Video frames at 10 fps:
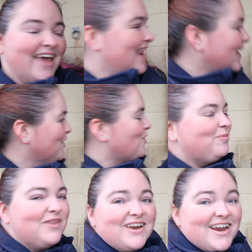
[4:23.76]

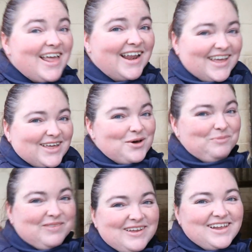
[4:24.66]

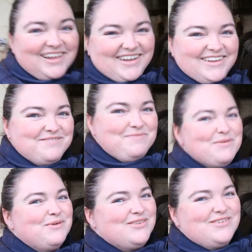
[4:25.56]
Helicopter. I've
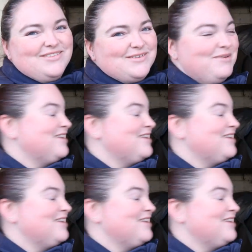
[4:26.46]
been watching too